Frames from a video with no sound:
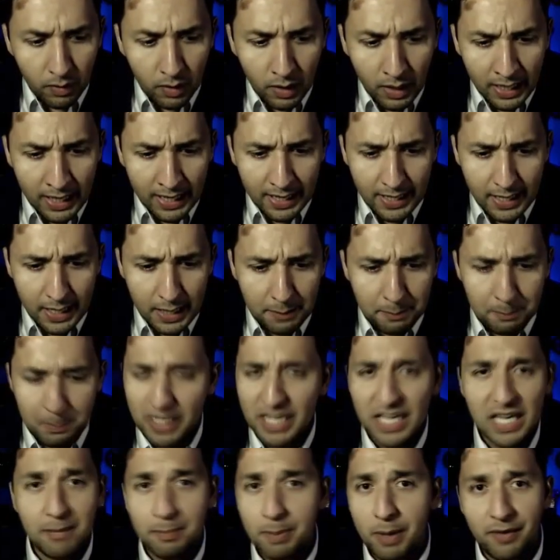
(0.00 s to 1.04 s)
And um, But
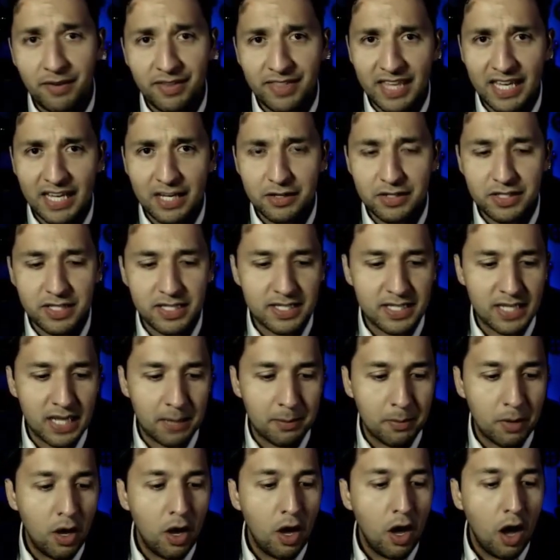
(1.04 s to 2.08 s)
keep everything else the same.